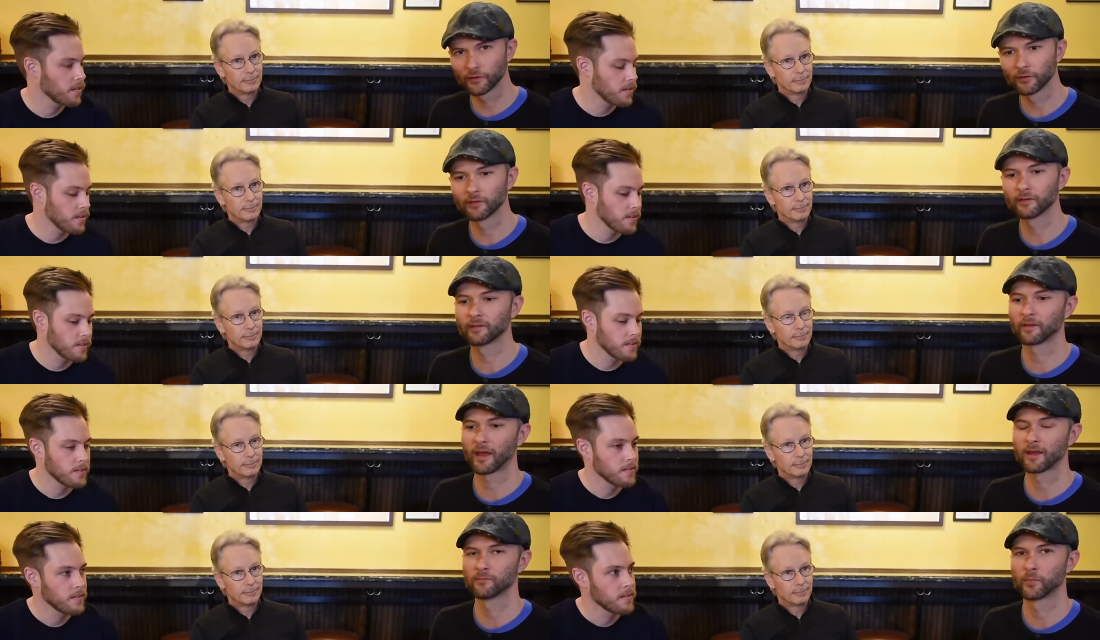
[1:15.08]
Speaker 1: students
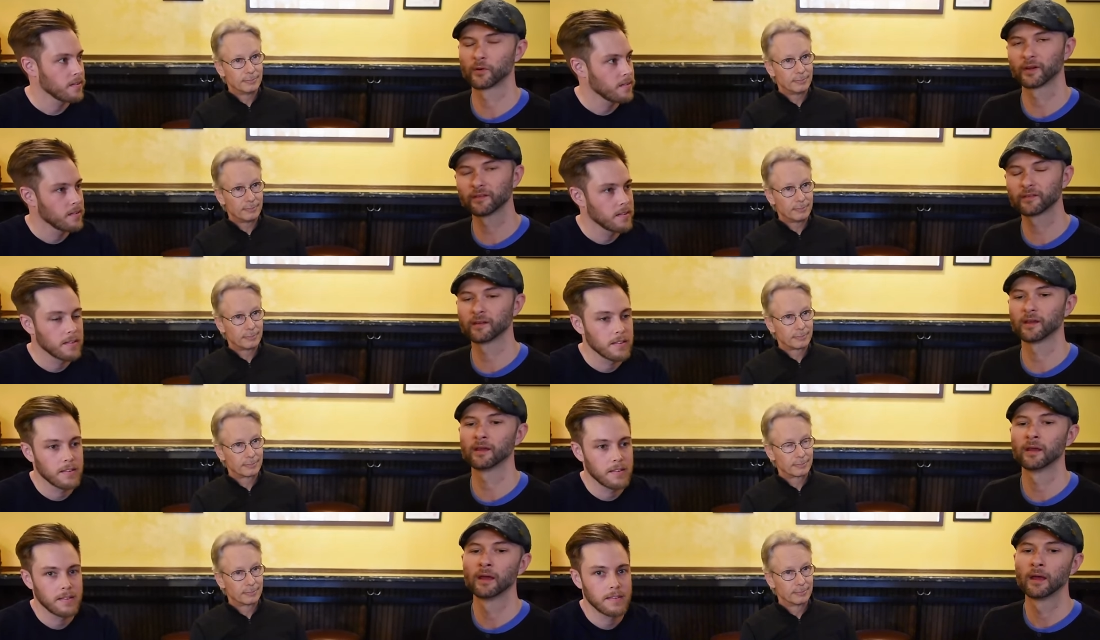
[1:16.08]
and baristi
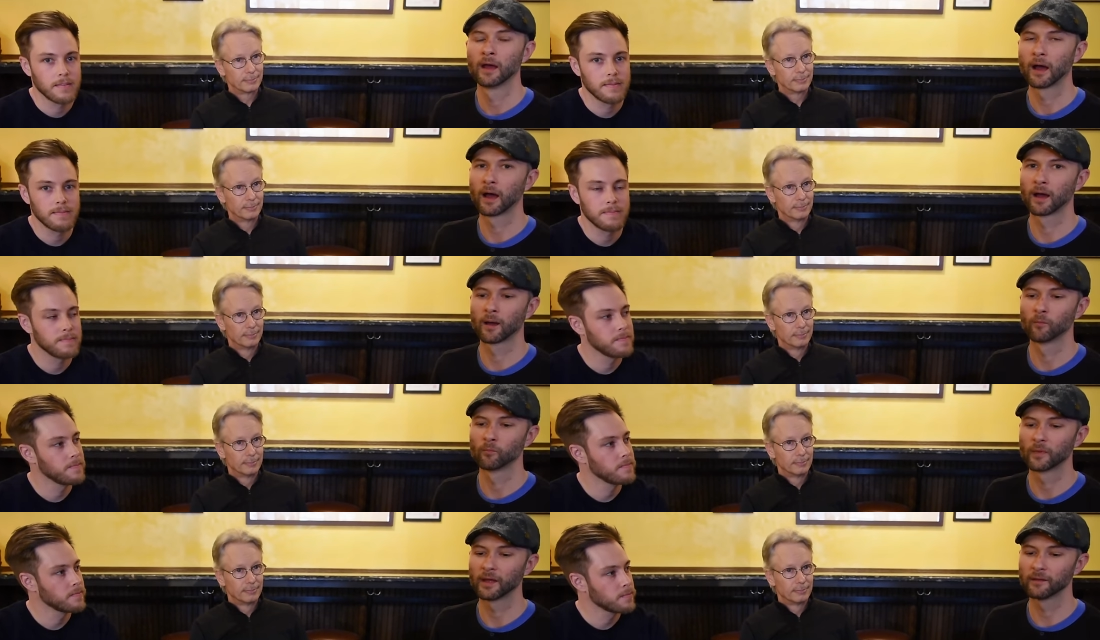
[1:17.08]
um,
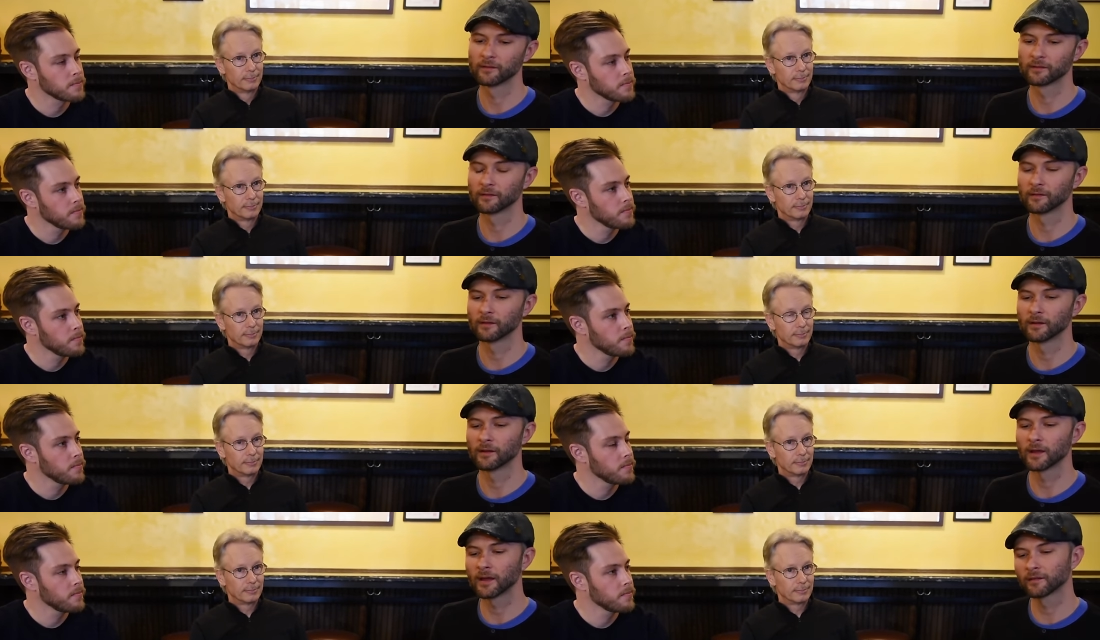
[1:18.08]
is
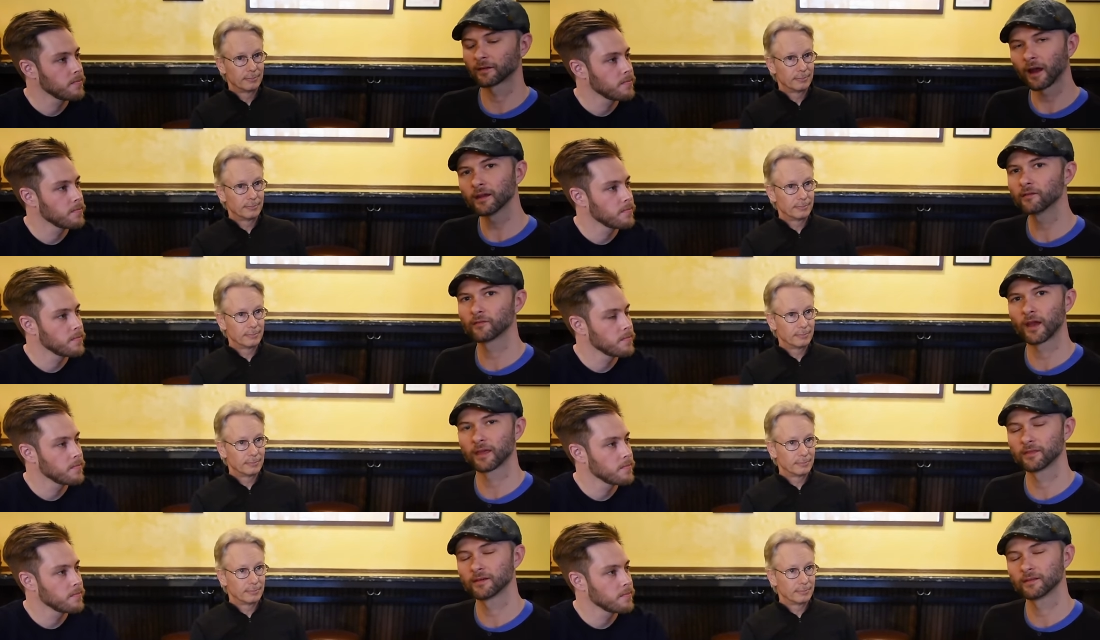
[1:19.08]
is kind of
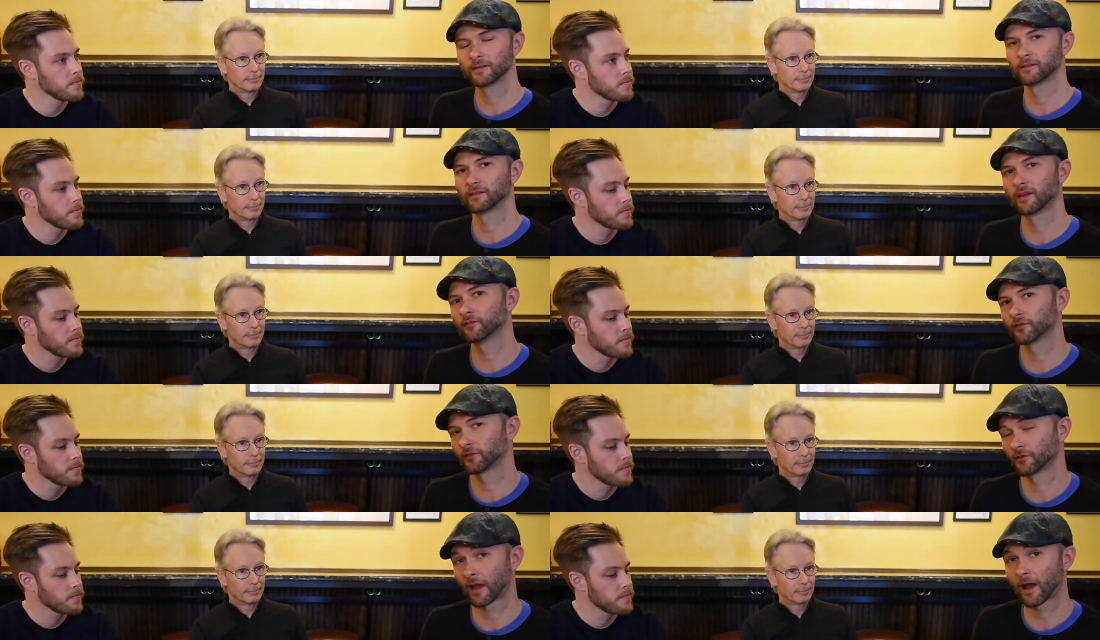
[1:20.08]
the, the,
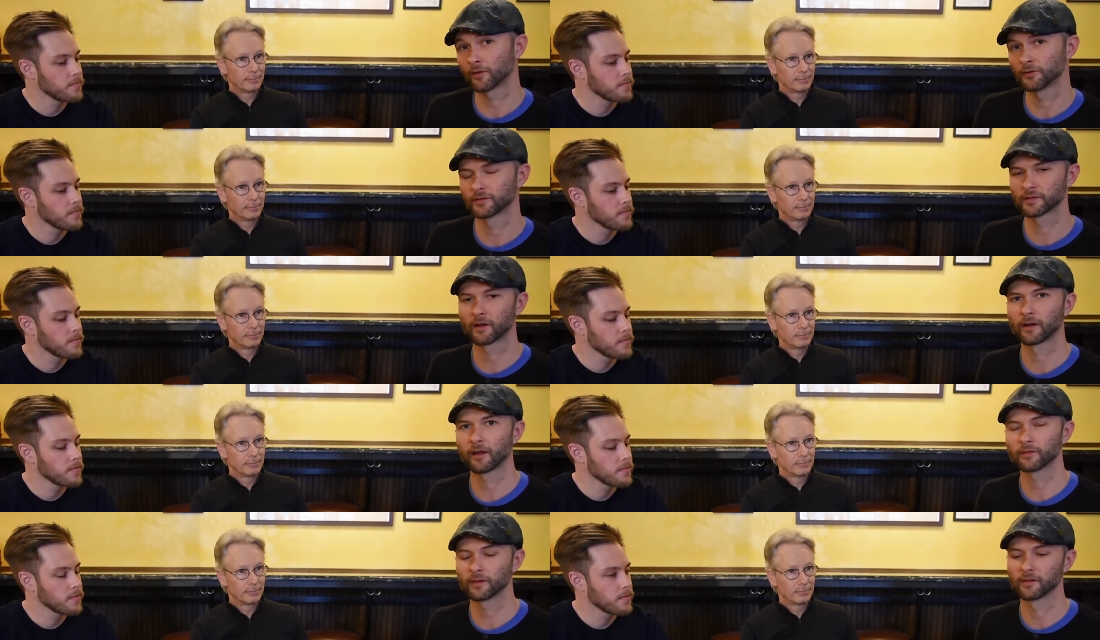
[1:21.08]
essentials of how you start
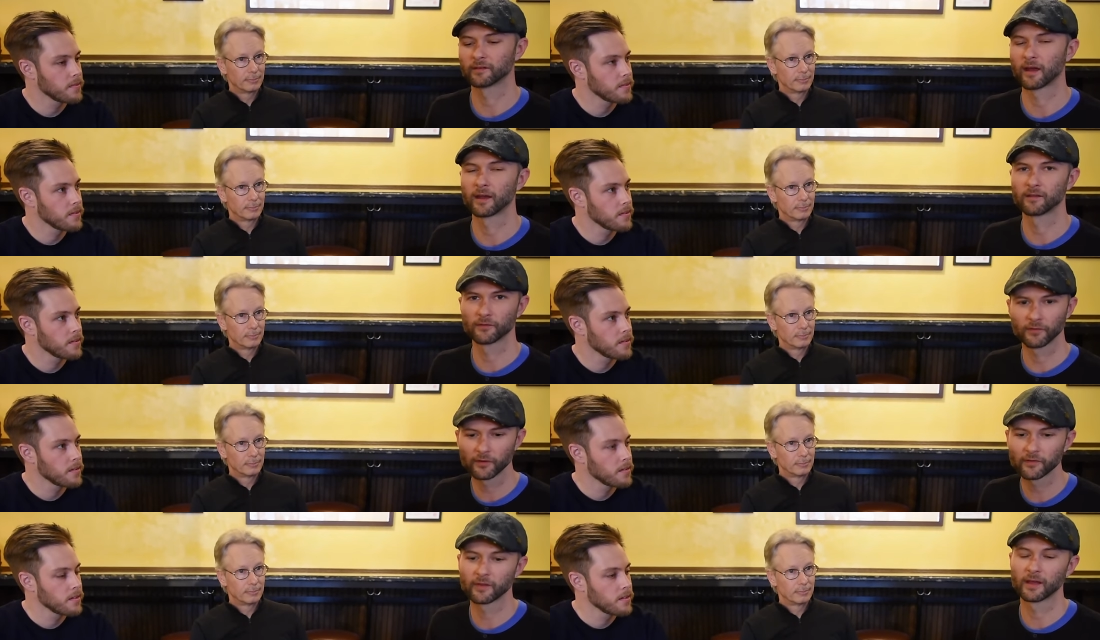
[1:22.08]
out the design. And the
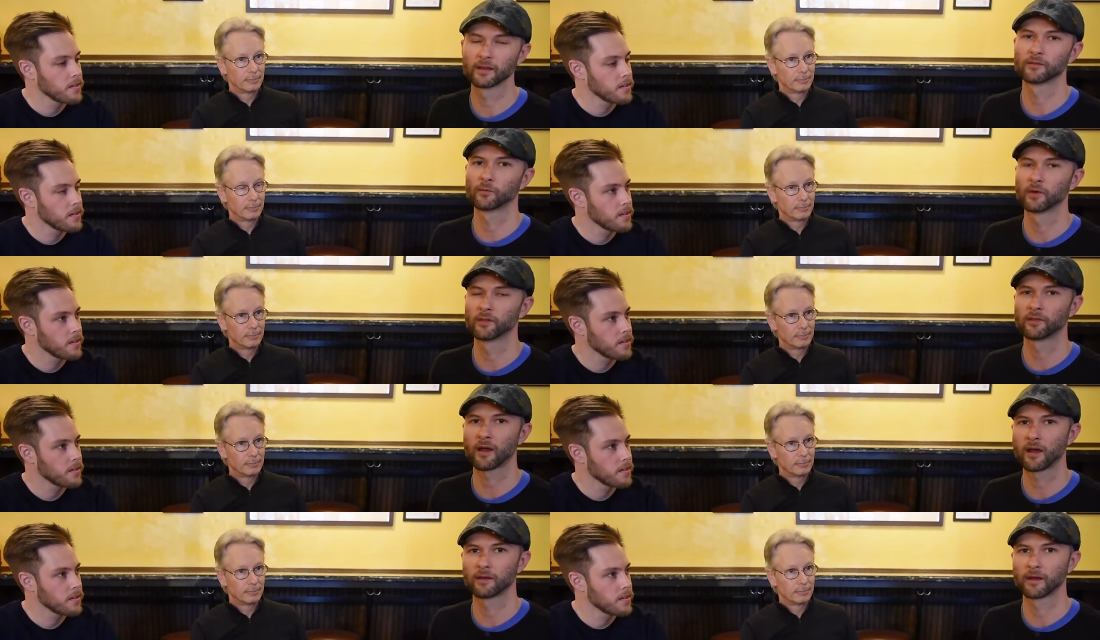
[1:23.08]
first thing is with
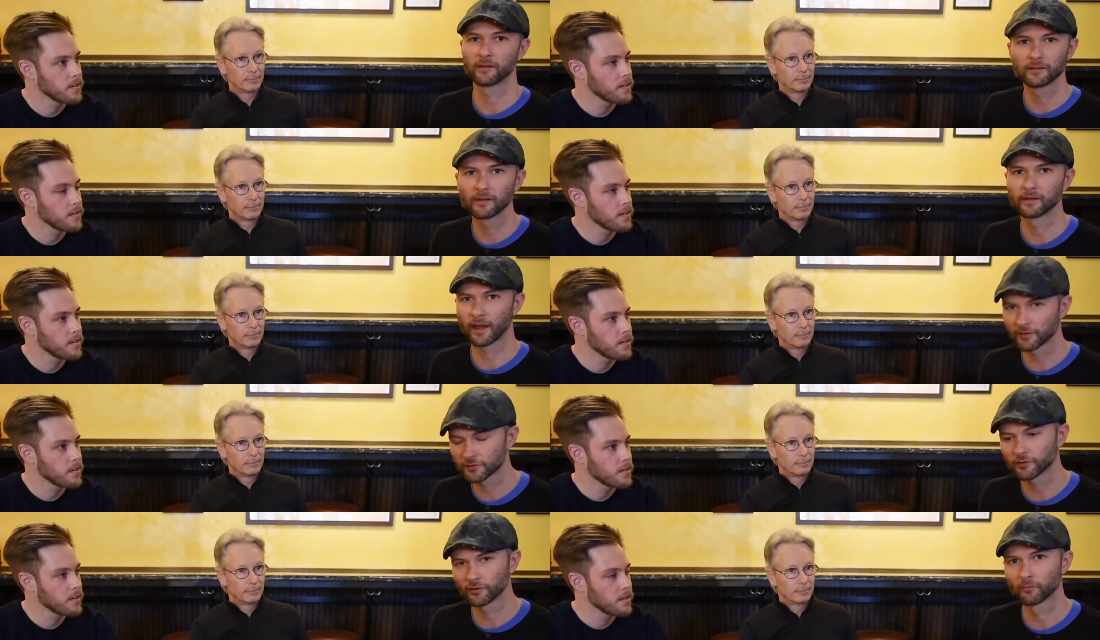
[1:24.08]
uh, nicely
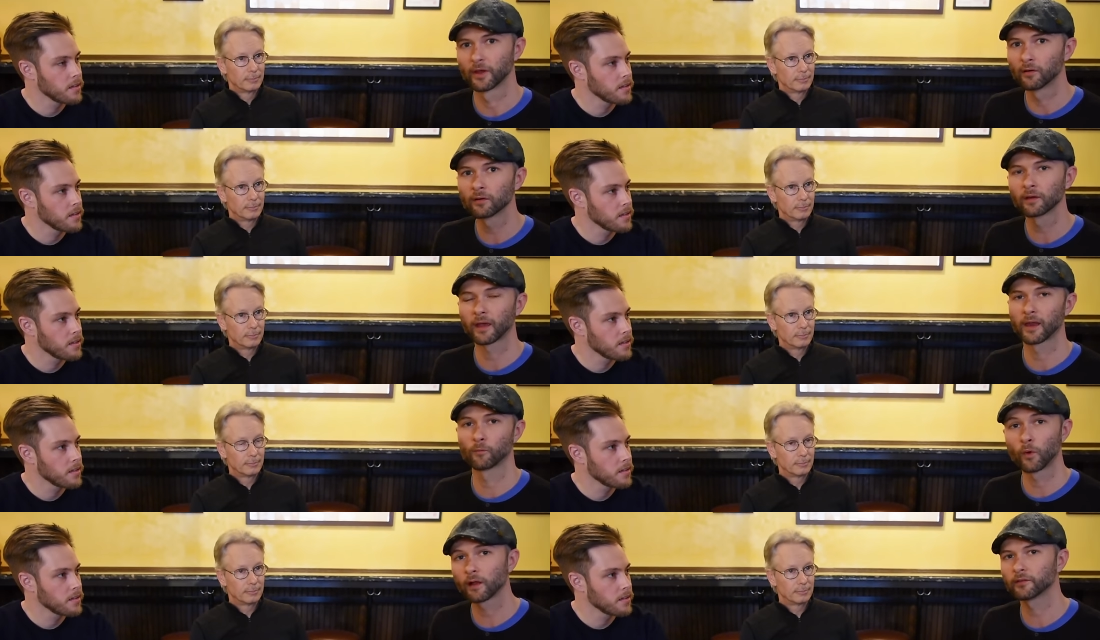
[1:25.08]
textured milk and
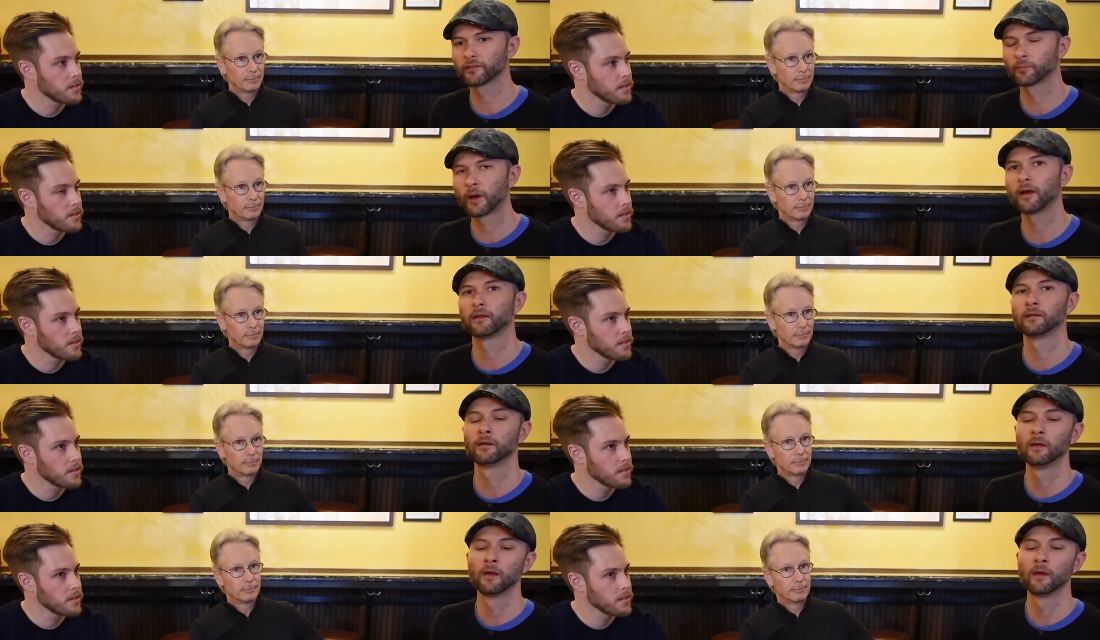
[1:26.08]
well spun